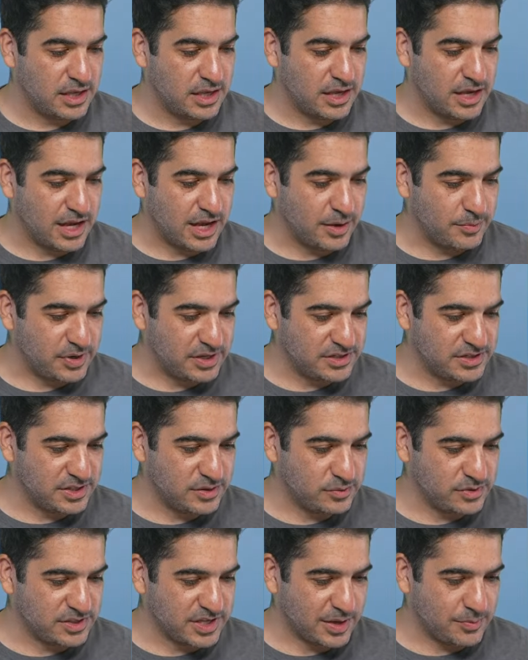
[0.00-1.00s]
But let's see
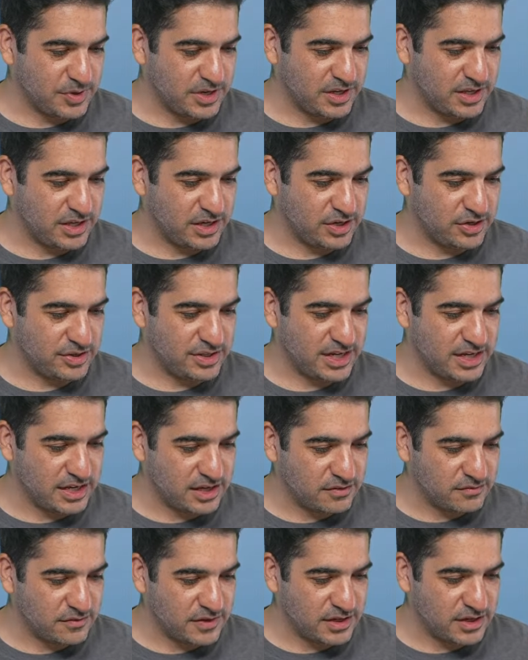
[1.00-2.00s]
what's happening here. Dating
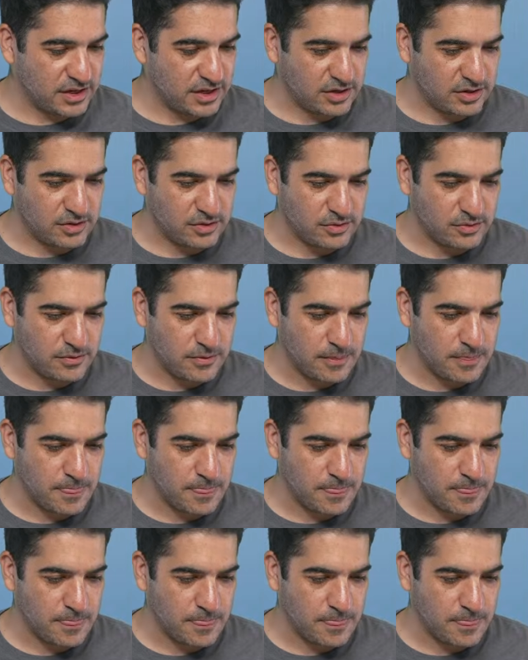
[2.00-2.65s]
and video,